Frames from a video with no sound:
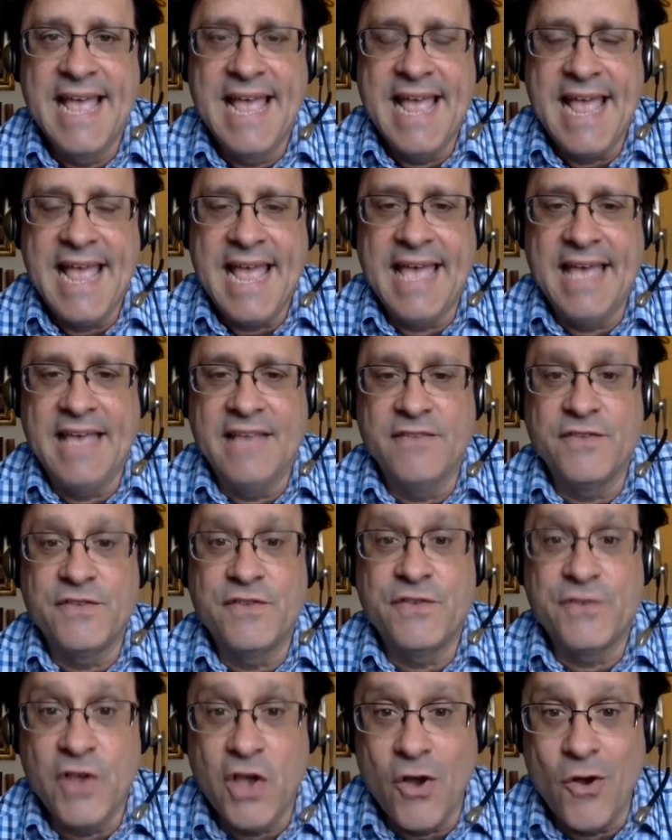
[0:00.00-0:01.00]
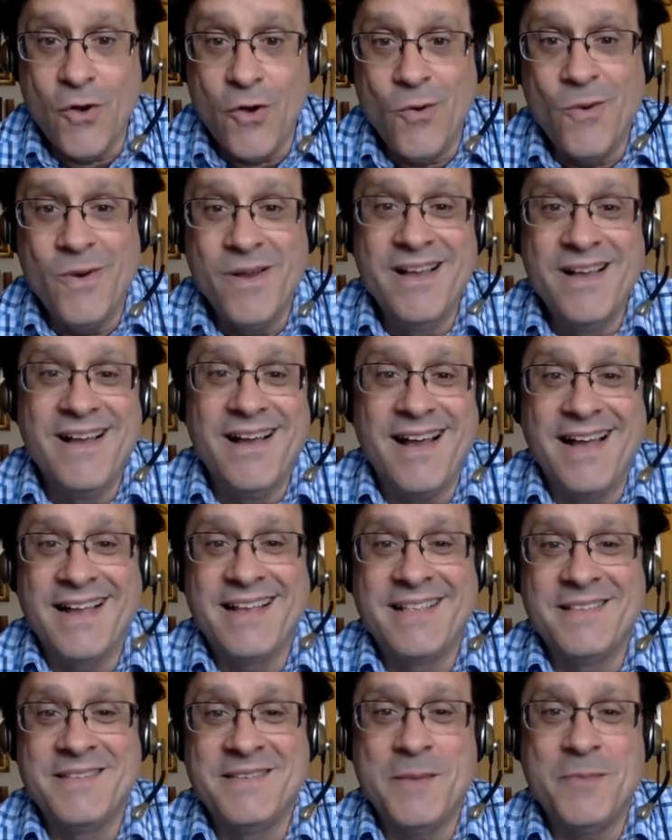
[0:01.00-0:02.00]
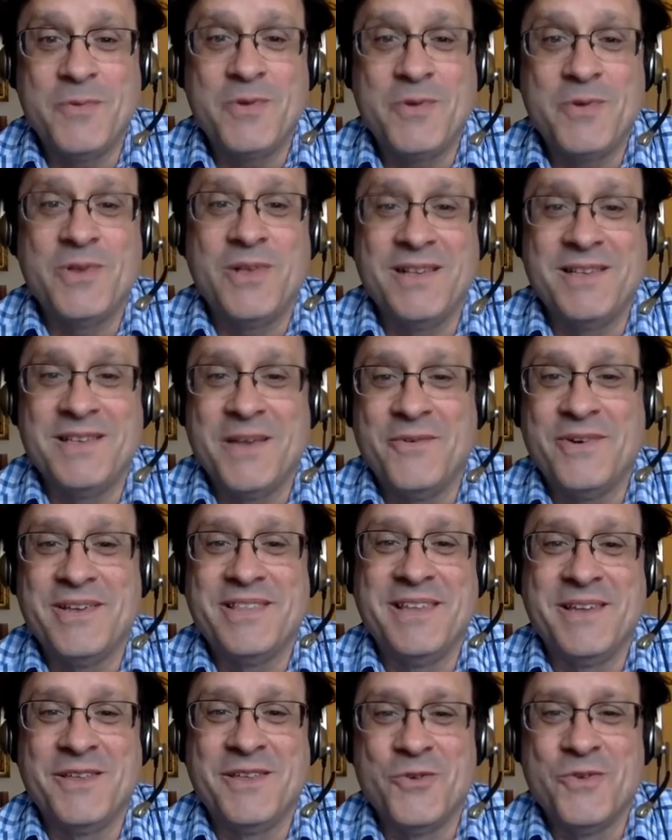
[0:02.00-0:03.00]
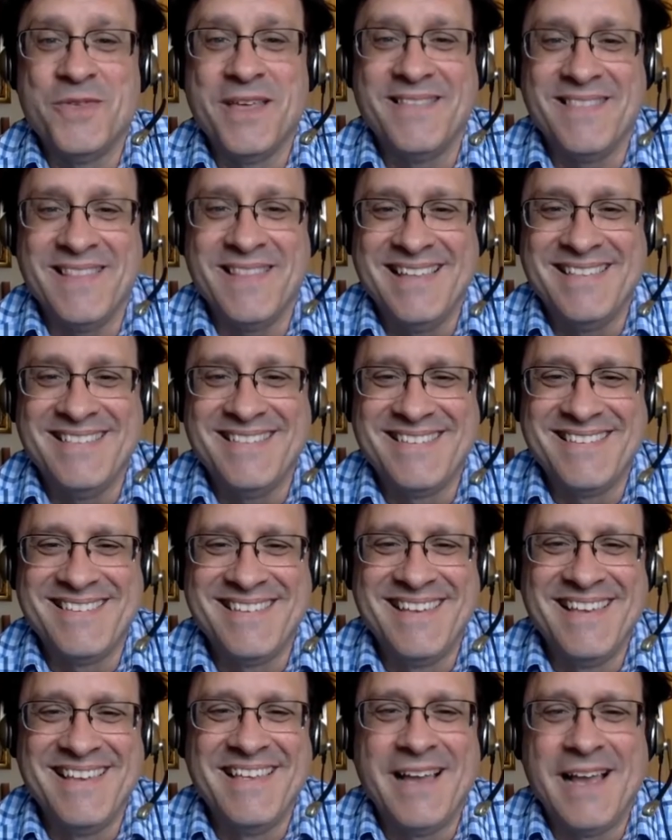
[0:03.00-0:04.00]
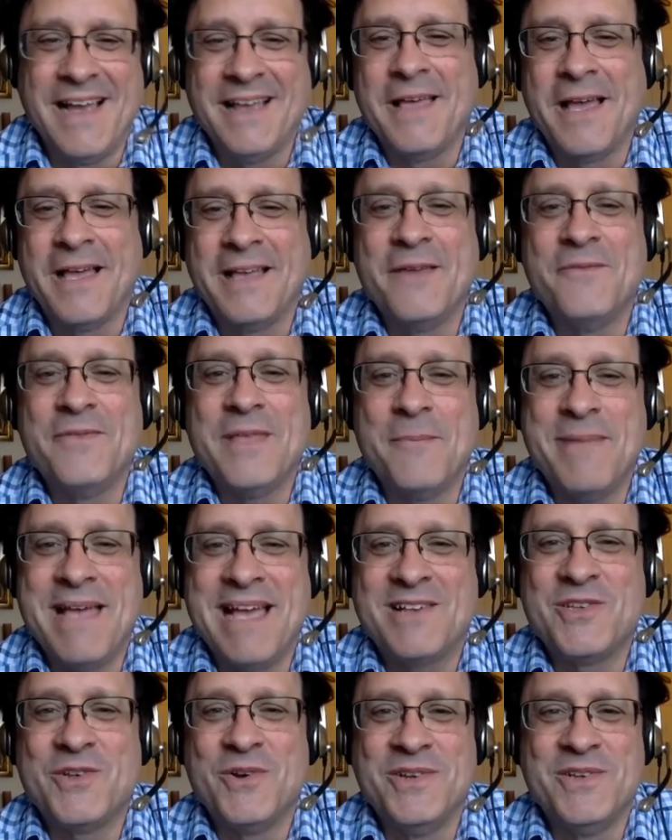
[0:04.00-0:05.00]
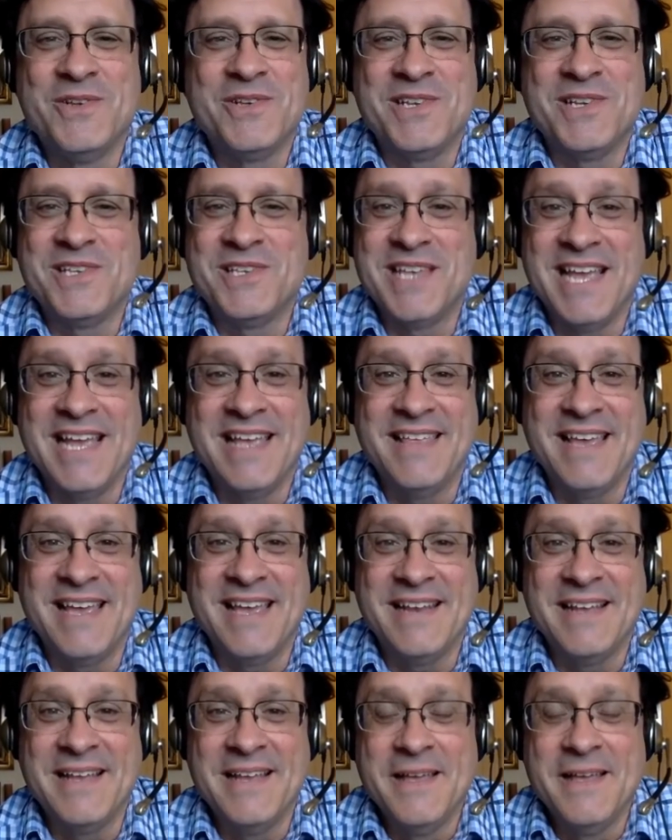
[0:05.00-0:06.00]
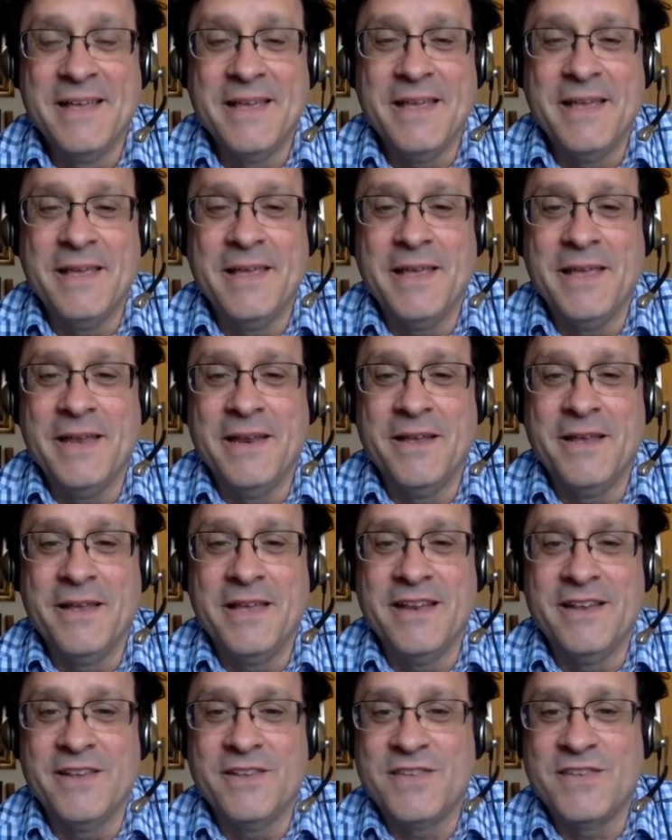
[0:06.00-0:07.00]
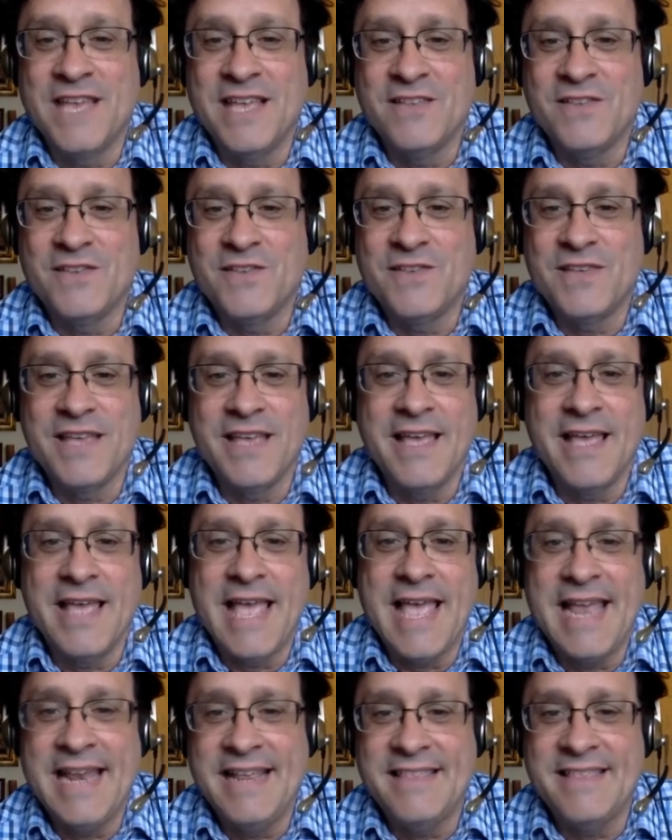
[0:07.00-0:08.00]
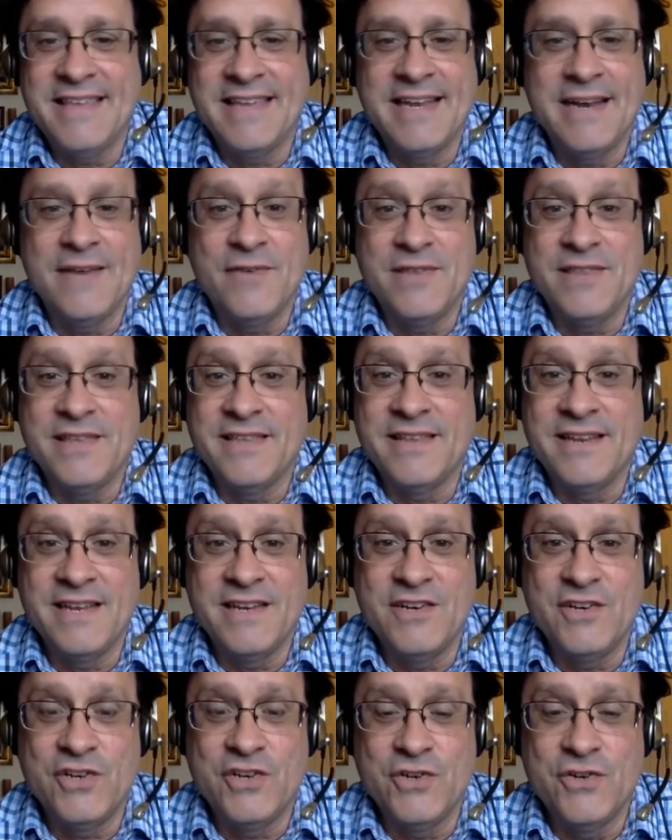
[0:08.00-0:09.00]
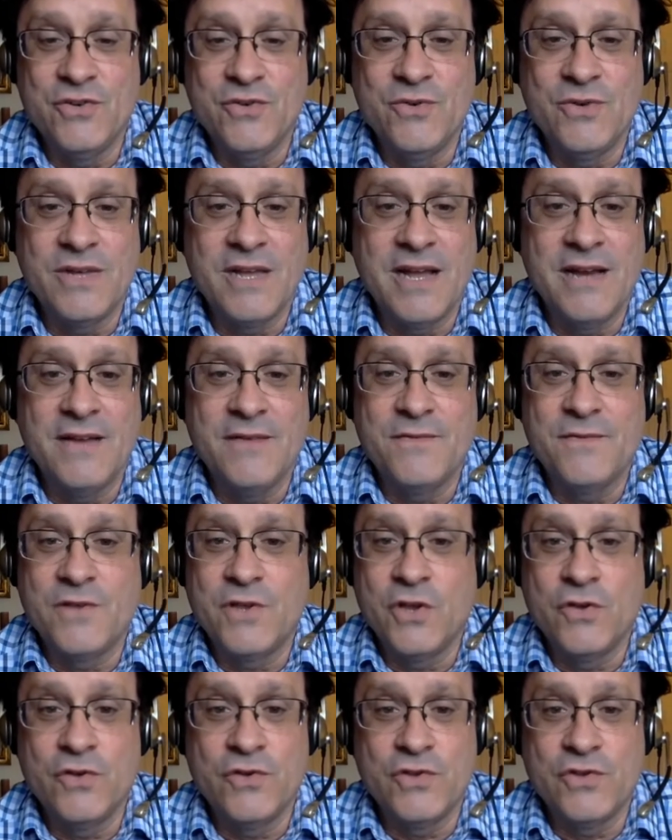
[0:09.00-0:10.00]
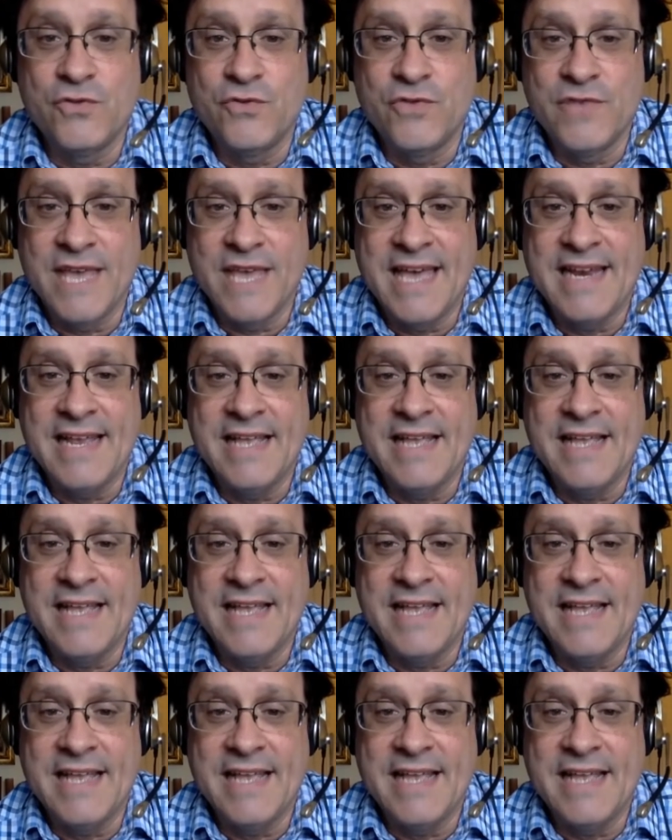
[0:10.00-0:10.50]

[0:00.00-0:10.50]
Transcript: And so I conceptualize everything through that lens. I, I, give that backstory just to say that, in a, in a sense, anything and everything that I do kind of goes through that.